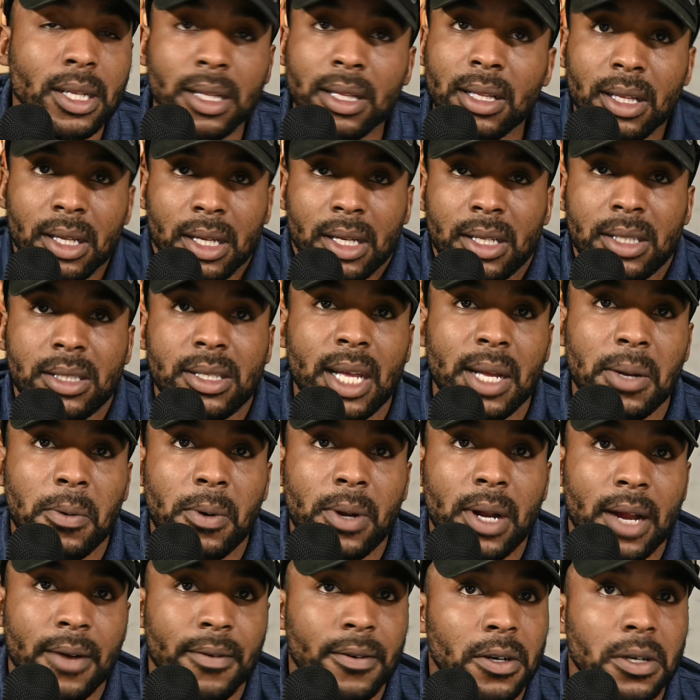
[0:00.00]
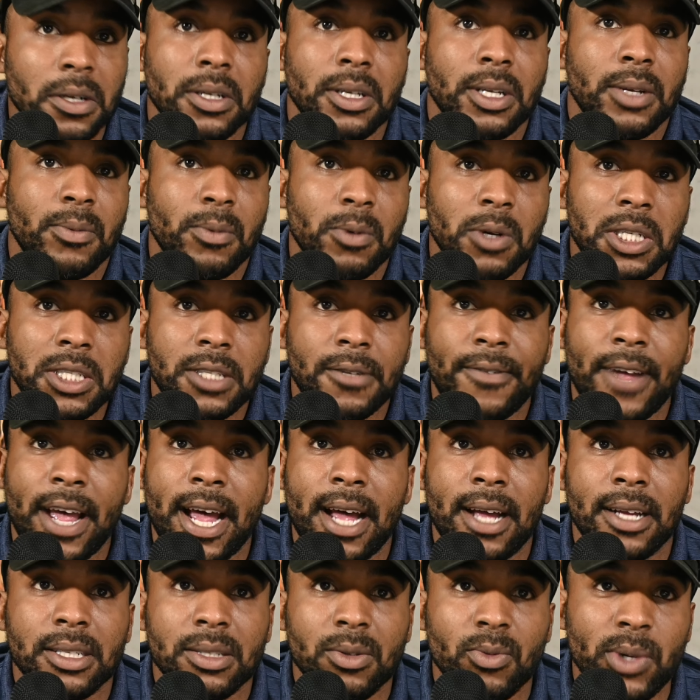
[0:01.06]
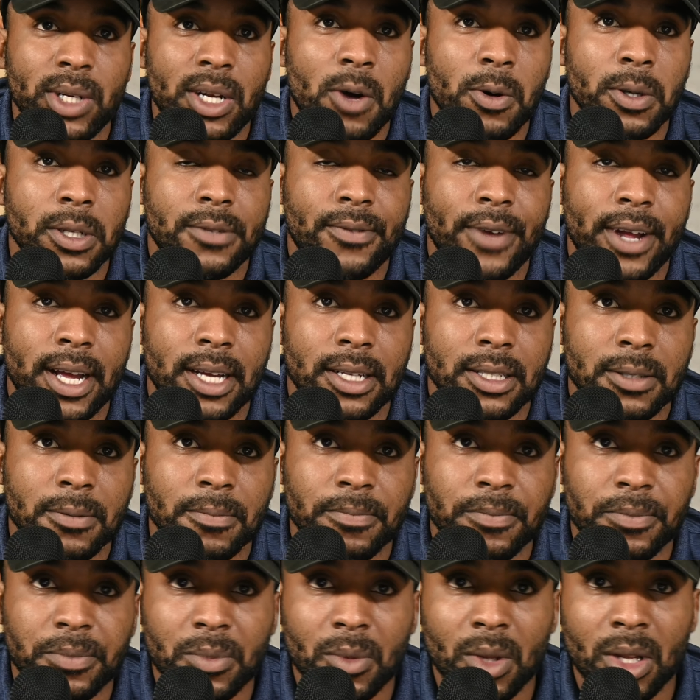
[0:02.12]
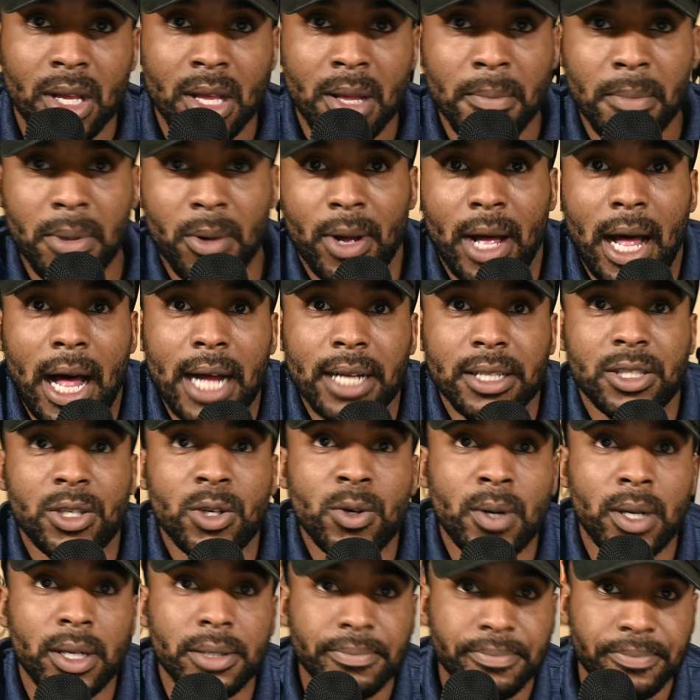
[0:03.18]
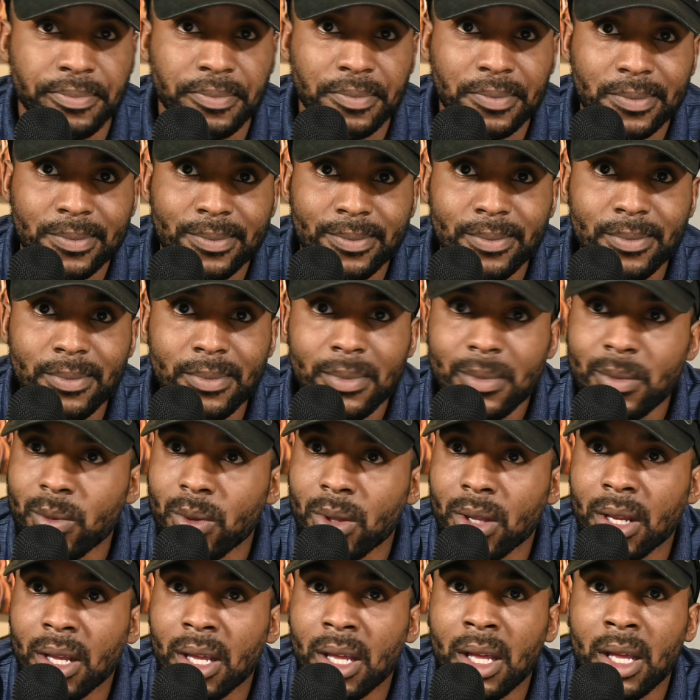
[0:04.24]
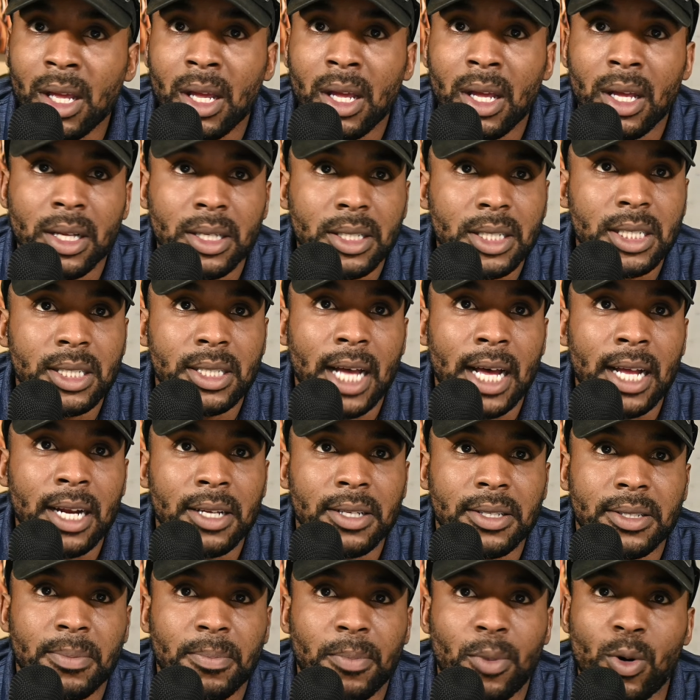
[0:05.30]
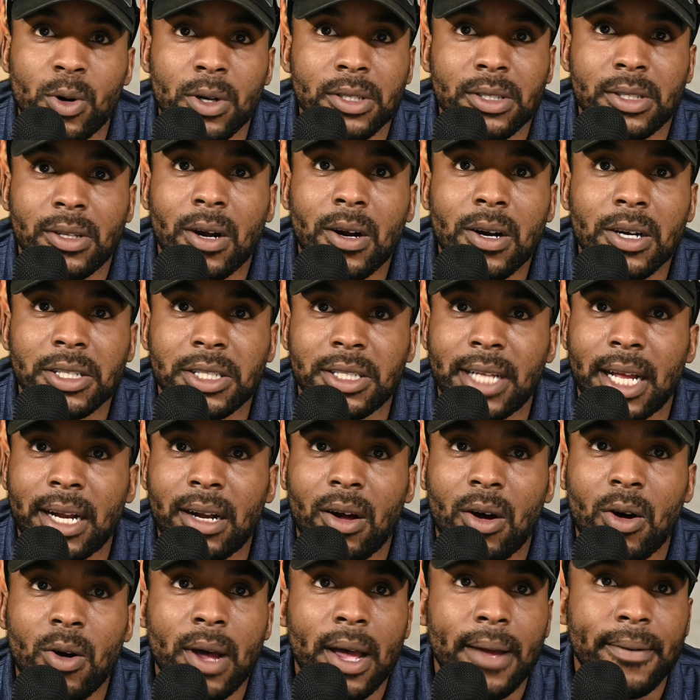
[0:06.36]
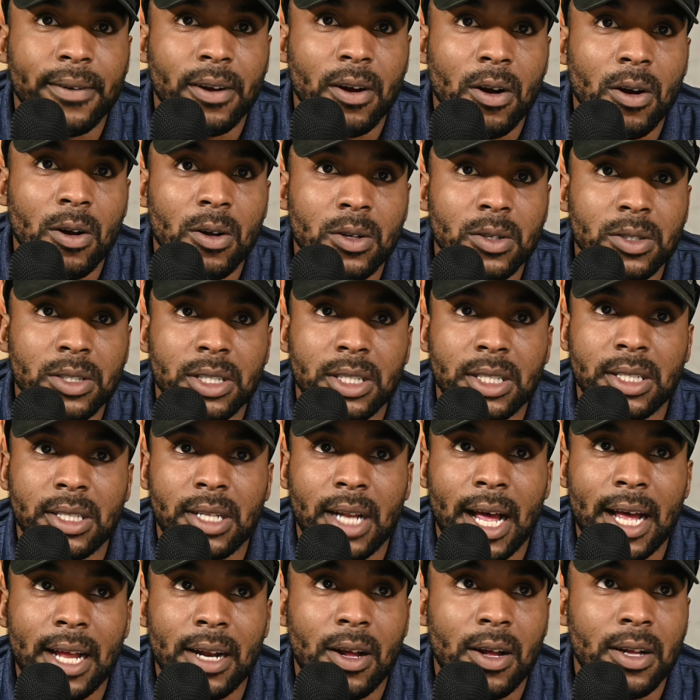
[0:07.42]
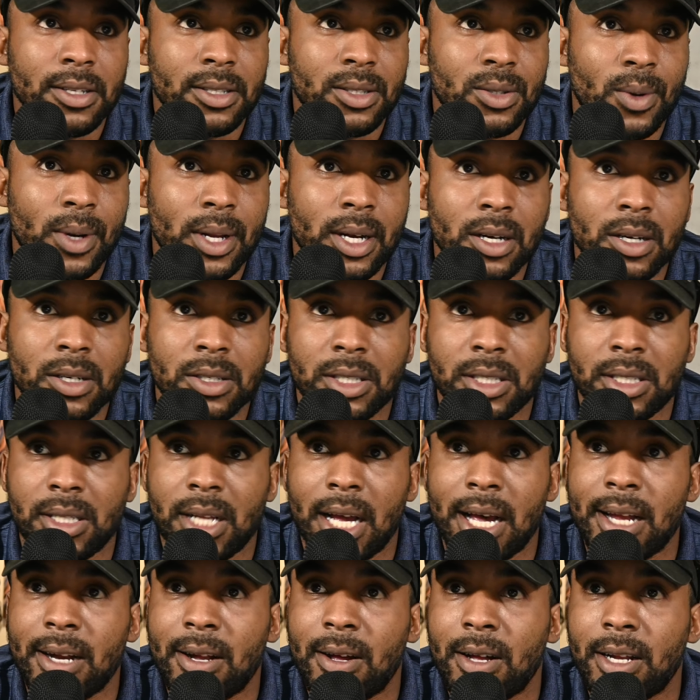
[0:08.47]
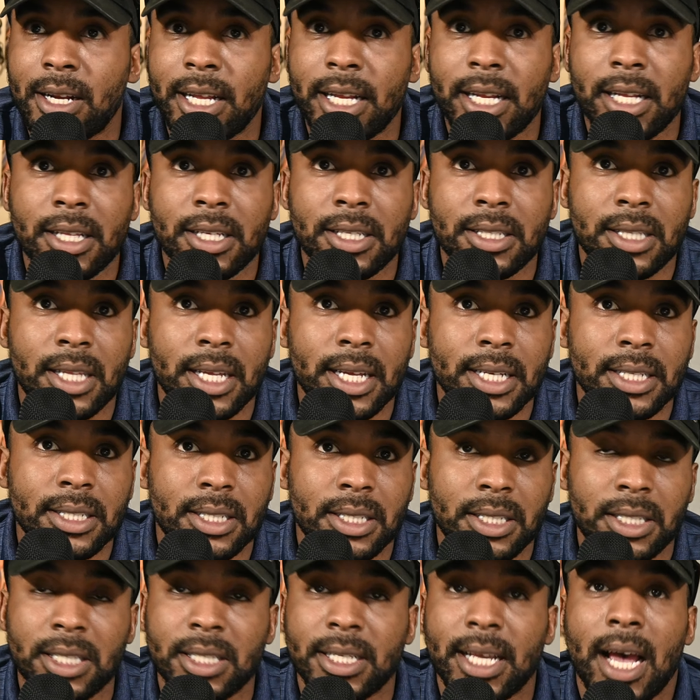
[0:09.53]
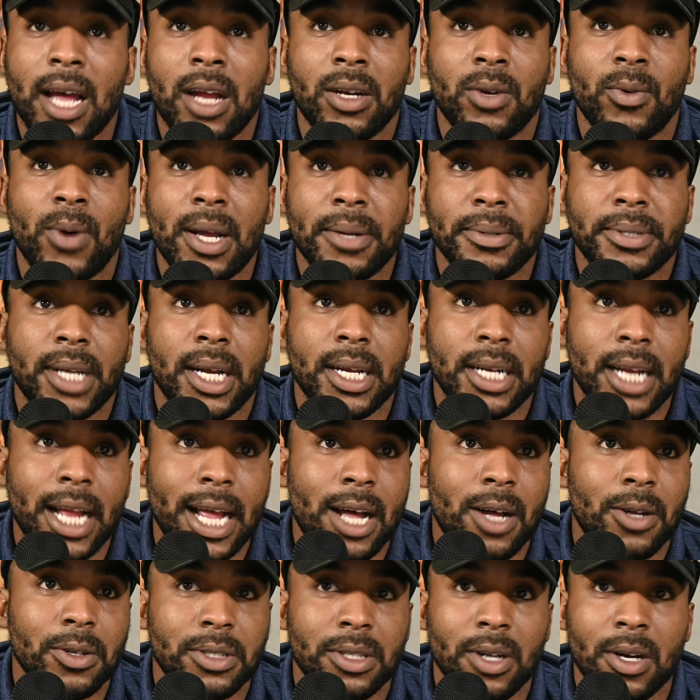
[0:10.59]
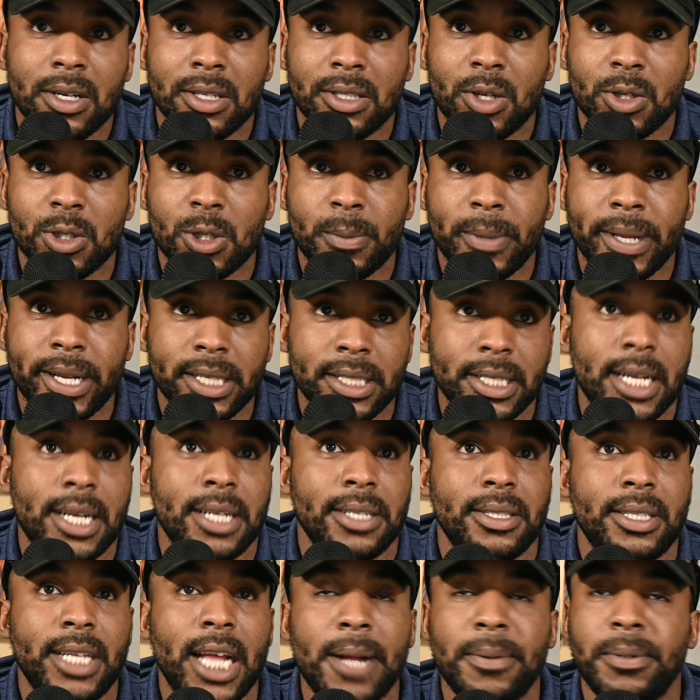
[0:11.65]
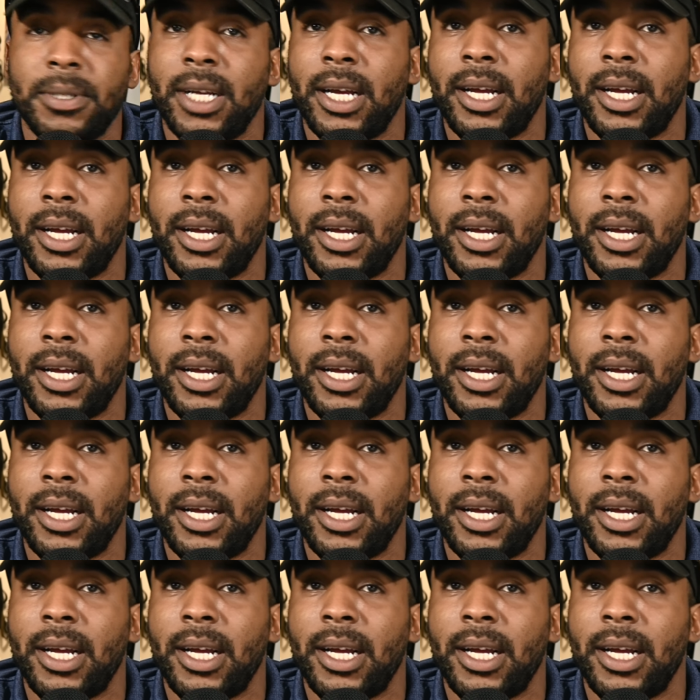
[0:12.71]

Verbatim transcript: It's like whatever. He, he's fast. We know he's fast. But with Hawk Tuah, she's not a porn star. She's not an OF girl. She's not on Twitter. She's not on any of these things. She just got on the website now, started social media. She had a Snapchat.